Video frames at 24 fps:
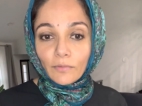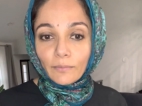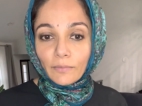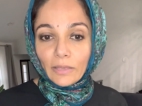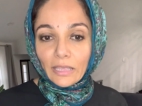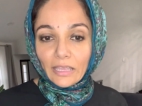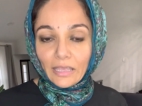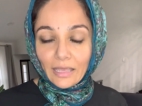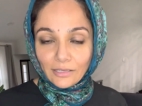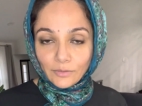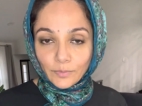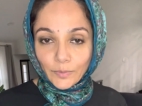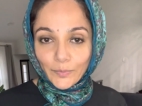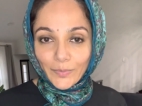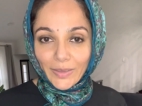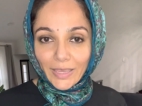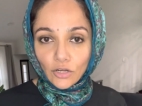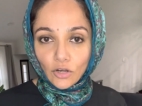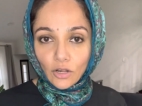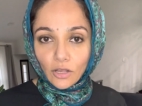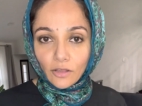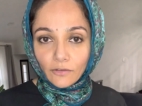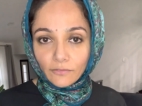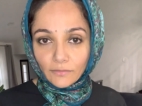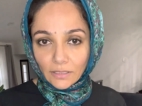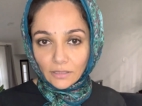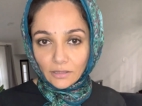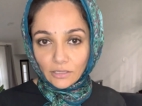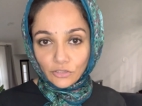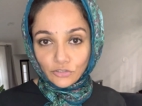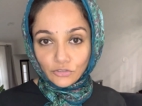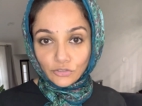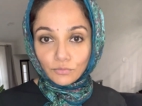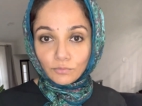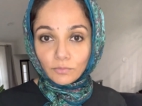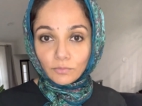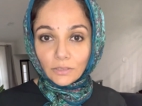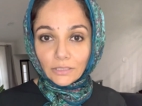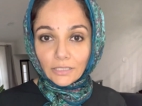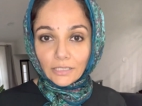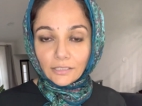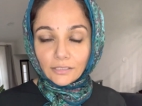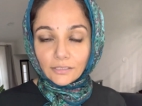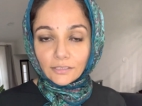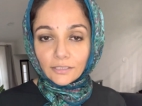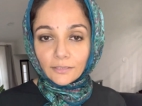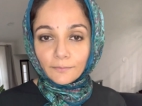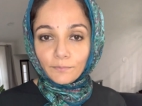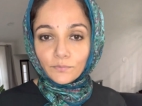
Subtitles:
has been paid off, then there's a release.